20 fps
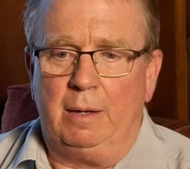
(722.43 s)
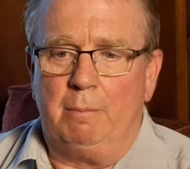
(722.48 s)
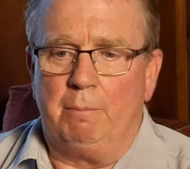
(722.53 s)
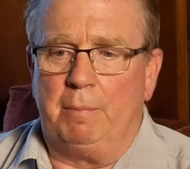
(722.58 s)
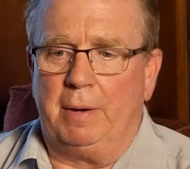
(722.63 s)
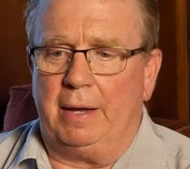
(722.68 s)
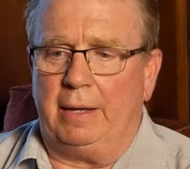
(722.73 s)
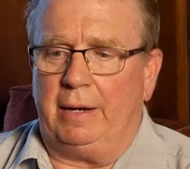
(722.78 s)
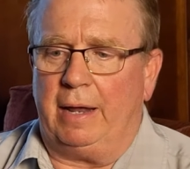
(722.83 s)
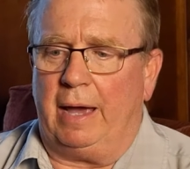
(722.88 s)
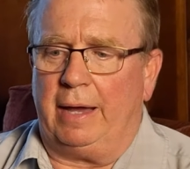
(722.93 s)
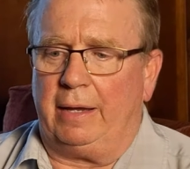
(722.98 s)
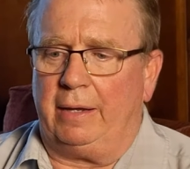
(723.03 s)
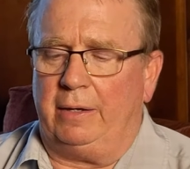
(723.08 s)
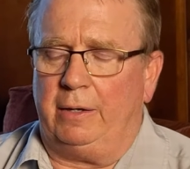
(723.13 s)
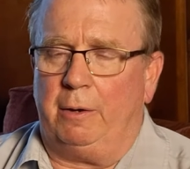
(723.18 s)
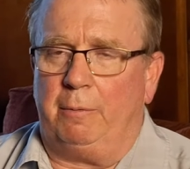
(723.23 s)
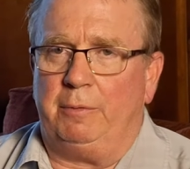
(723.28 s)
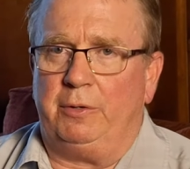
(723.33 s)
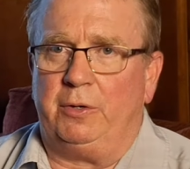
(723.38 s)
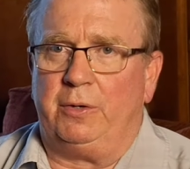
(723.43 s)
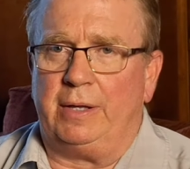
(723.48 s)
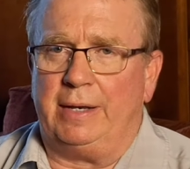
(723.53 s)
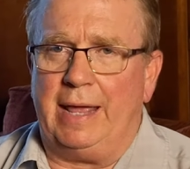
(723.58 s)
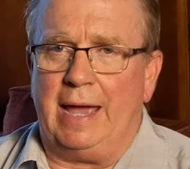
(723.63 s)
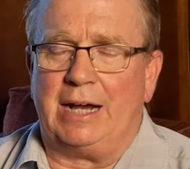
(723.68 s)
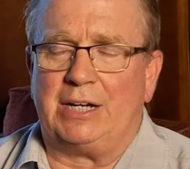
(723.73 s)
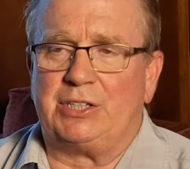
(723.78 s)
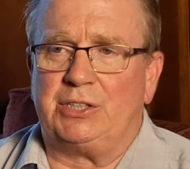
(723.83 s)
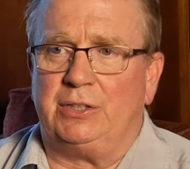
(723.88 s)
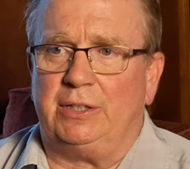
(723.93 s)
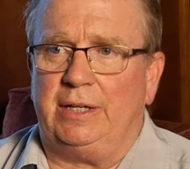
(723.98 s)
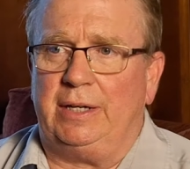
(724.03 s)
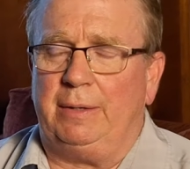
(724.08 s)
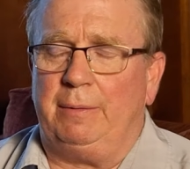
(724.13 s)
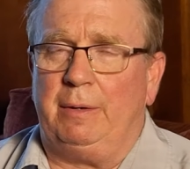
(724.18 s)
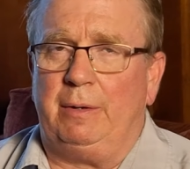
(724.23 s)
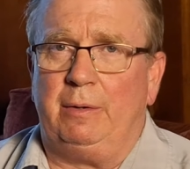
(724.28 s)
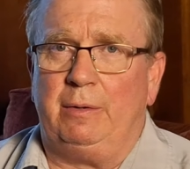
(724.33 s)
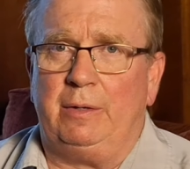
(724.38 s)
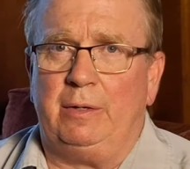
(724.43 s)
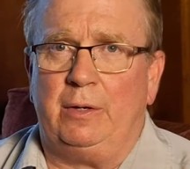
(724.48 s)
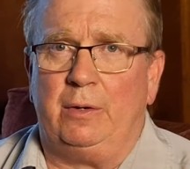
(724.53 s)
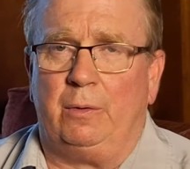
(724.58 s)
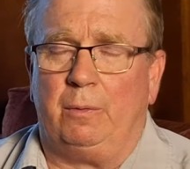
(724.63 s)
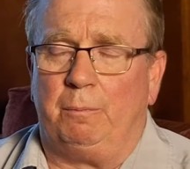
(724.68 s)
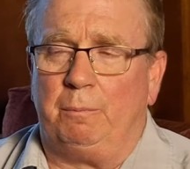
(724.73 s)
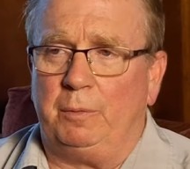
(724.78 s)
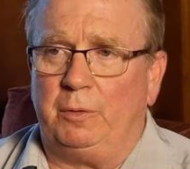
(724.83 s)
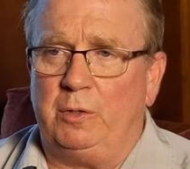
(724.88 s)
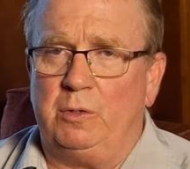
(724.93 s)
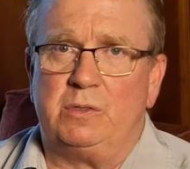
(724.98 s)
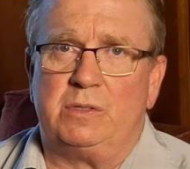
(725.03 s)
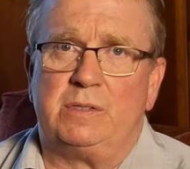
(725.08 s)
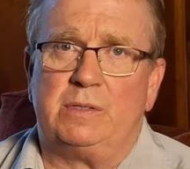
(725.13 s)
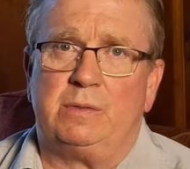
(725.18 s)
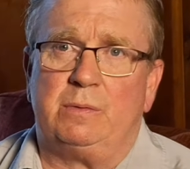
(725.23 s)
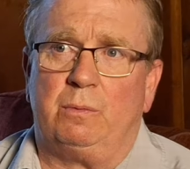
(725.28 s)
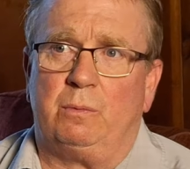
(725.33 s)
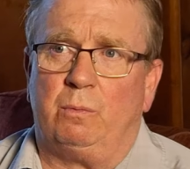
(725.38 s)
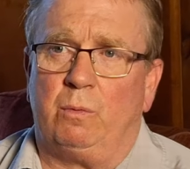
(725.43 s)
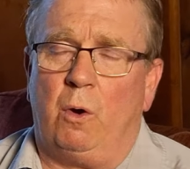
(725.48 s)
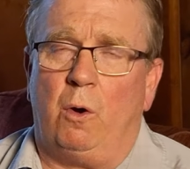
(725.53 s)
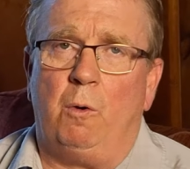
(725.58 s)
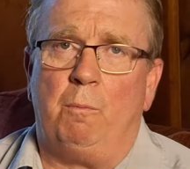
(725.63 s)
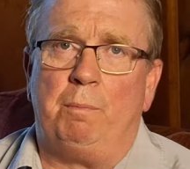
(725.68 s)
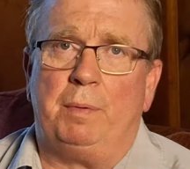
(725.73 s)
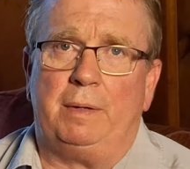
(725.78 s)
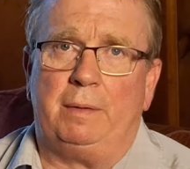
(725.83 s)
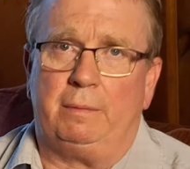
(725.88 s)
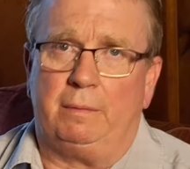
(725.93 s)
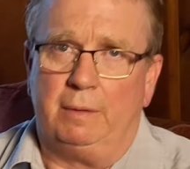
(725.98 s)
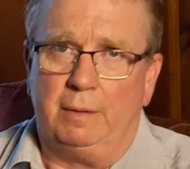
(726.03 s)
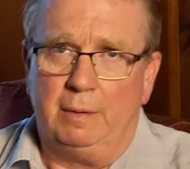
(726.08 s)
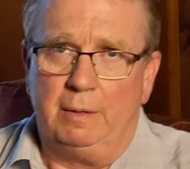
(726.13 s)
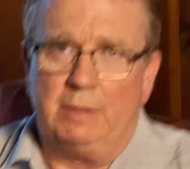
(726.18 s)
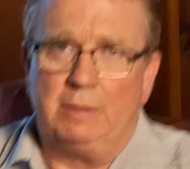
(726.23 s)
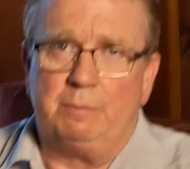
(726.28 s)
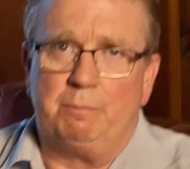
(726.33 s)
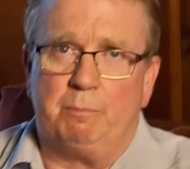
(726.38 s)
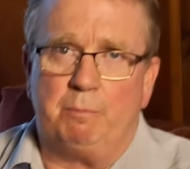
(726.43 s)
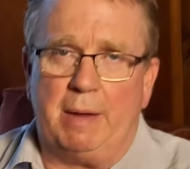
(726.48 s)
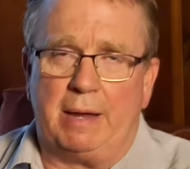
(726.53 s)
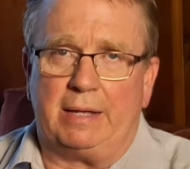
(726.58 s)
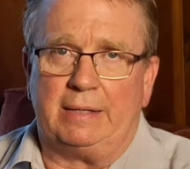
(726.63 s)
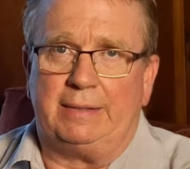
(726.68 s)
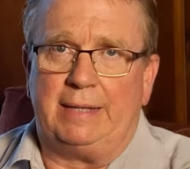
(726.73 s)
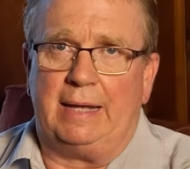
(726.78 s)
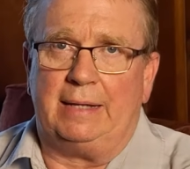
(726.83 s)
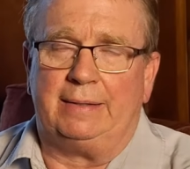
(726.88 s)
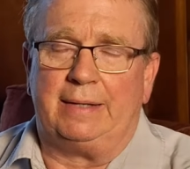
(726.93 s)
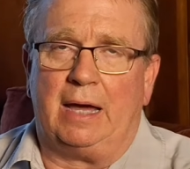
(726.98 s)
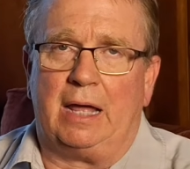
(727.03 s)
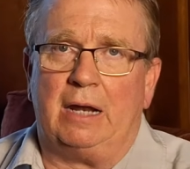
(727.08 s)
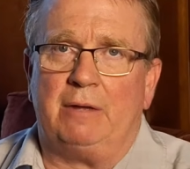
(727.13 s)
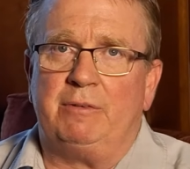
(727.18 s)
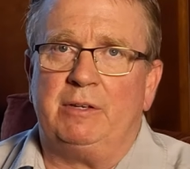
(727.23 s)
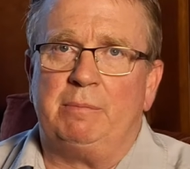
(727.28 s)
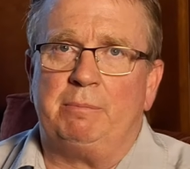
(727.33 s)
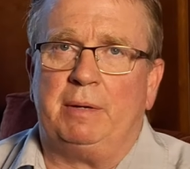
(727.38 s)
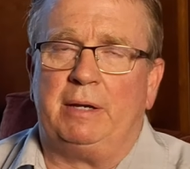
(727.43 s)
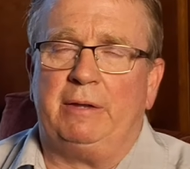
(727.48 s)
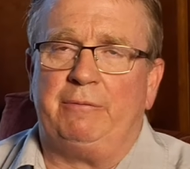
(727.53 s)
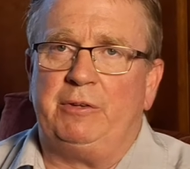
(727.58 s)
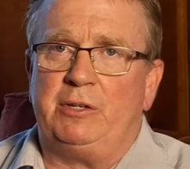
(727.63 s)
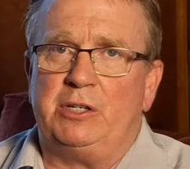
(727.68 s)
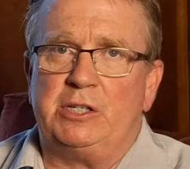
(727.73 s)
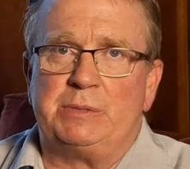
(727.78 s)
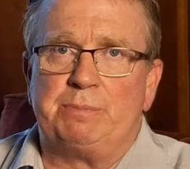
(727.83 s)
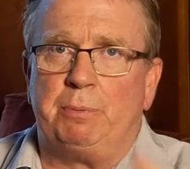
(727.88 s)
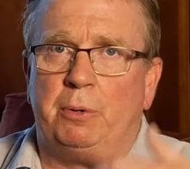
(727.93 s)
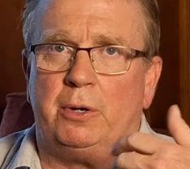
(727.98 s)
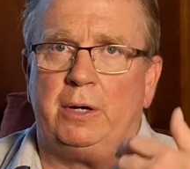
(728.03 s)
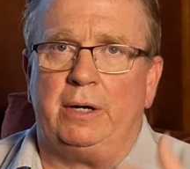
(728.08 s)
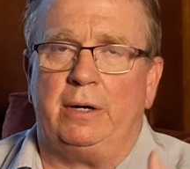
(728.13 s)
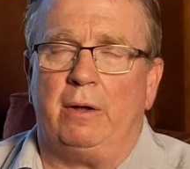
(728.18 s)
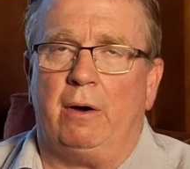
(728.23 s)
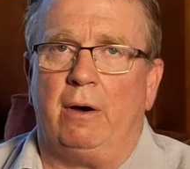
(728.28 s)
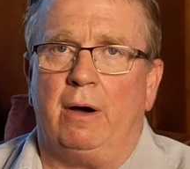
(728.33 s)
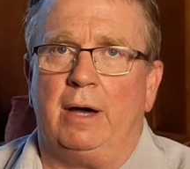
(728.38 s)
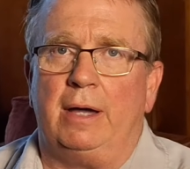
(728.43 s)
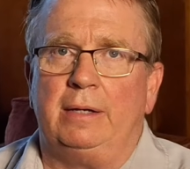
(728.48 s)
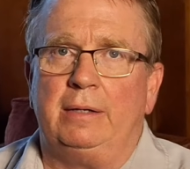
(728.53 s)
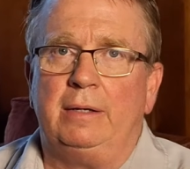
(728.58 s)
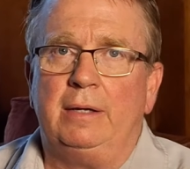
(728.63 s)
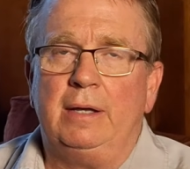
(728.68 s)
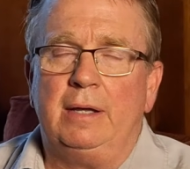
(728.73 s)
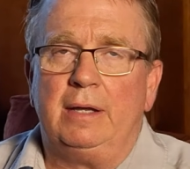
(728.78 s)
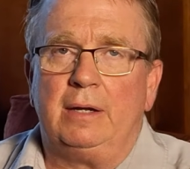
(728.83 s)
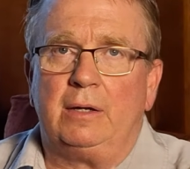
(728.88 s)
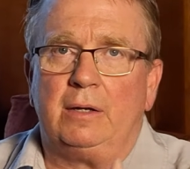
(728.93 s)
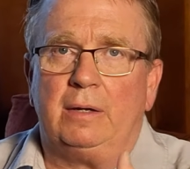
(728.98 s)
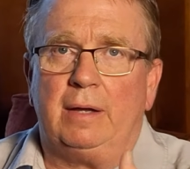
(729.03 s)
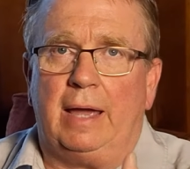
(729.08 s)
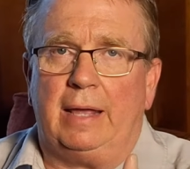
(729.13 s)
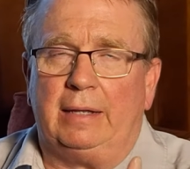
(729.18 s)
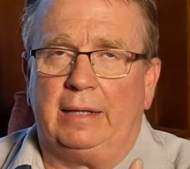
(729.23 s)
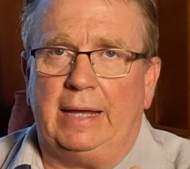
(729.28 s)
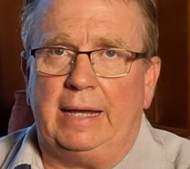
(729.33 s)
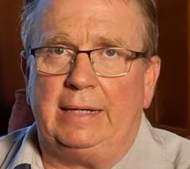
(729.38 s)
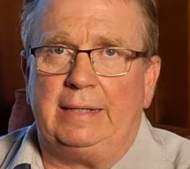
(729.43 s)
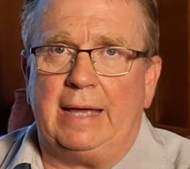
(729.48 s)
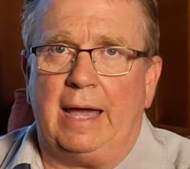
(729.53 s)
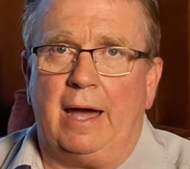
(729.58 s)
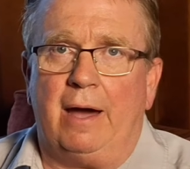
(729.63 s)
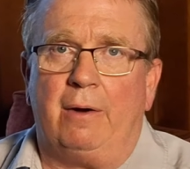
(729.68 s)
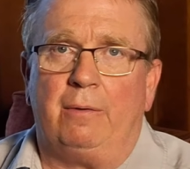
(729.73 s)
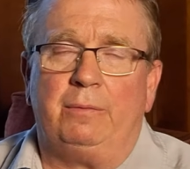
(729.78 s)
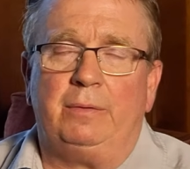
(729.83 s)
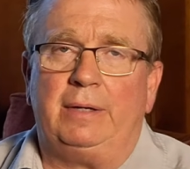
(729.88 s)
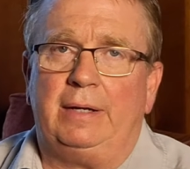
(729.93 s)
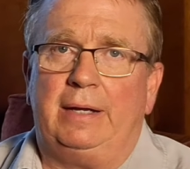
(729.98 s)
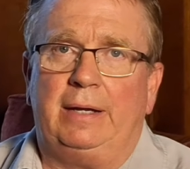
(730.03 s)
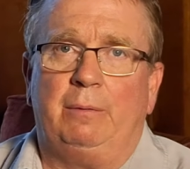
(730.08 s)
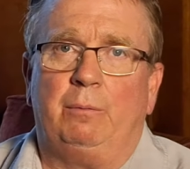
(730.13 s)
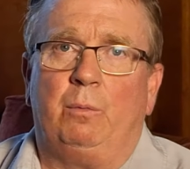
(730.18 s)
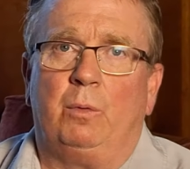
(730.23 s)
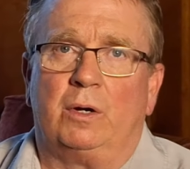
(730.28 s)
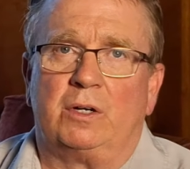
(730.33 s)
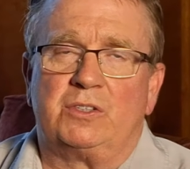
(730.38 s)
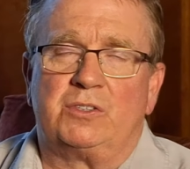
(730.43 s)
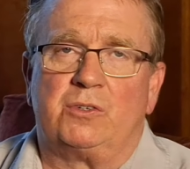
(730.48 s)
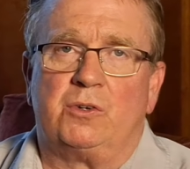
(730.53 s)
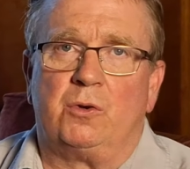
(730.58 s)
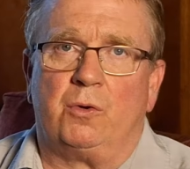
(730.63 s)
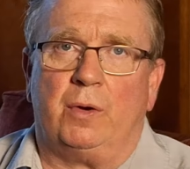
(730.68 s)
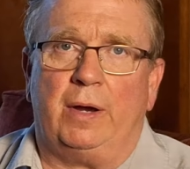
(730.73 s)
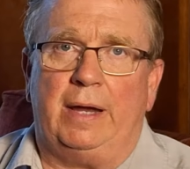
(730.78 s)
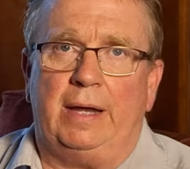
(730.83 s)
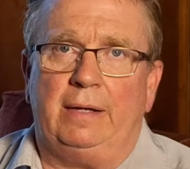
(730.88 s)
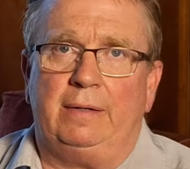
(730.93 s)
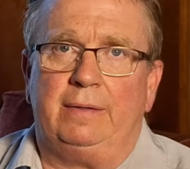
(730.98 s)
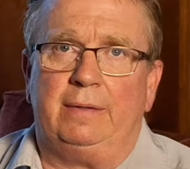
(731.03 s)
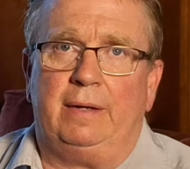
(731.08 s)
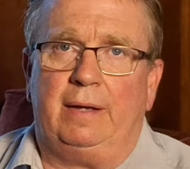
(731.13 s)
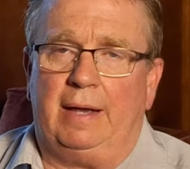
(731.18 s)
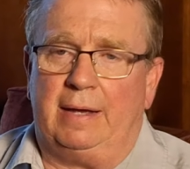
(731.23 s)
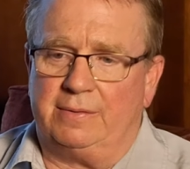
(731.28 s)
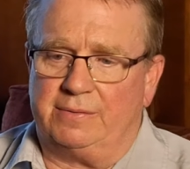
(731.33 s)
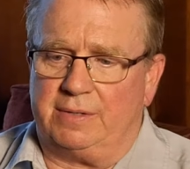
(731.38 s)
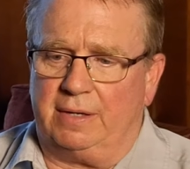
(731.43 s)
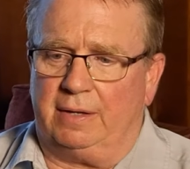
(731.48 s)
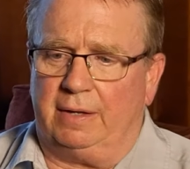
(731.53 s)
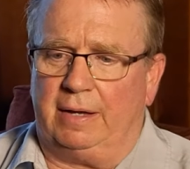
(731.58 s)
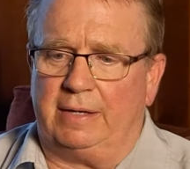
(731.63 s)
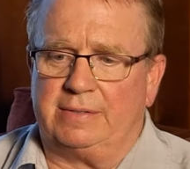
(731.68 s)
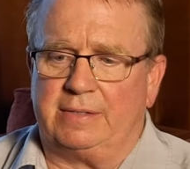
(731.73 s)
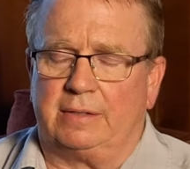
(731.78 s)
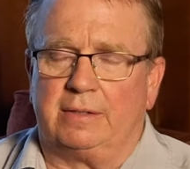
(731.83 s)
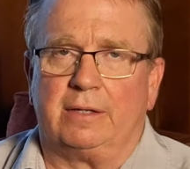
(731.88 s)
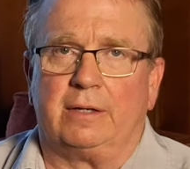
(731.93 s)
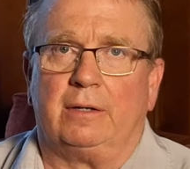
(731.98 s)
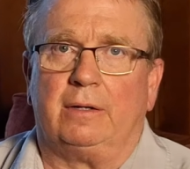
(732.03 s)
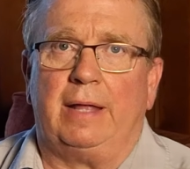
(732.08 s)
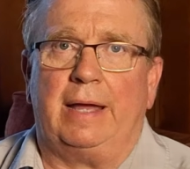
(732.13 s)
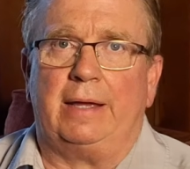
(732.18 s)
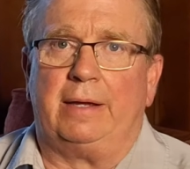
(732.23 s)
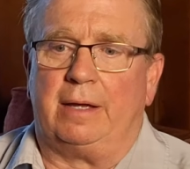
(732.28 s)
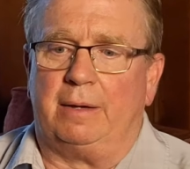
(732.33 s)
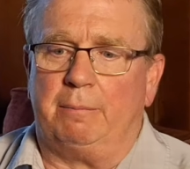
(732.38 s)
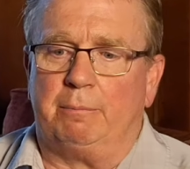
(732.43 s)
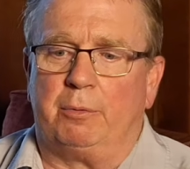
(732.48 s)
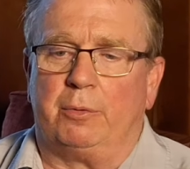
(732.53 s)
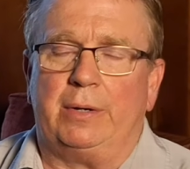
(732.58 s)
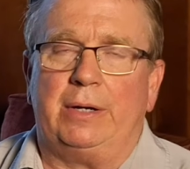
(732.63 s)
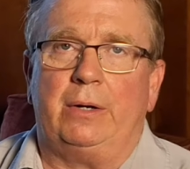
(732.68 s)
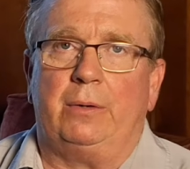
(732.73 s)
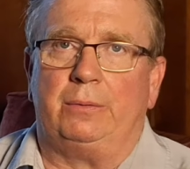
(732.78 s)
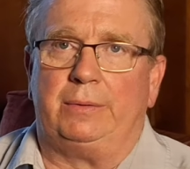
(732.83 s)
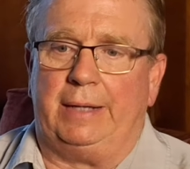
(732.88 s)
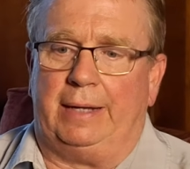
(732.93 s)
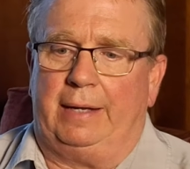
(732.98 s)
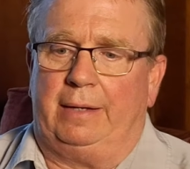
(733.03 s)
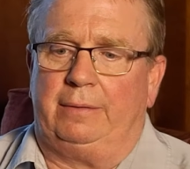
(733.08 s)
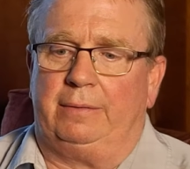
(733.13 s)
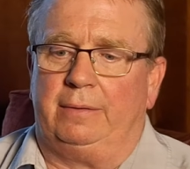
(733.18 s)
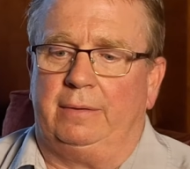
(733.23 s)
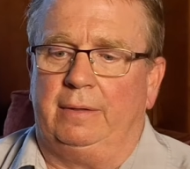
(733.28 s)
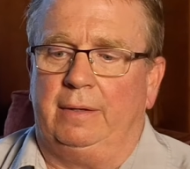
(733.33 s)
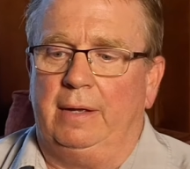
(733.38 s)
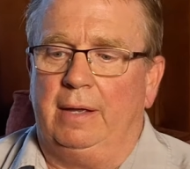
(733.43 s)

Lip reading: But you can actually, use rope and make a tent out of it. But if you just put it on and lay down, it works great as a little, like a burrito tent.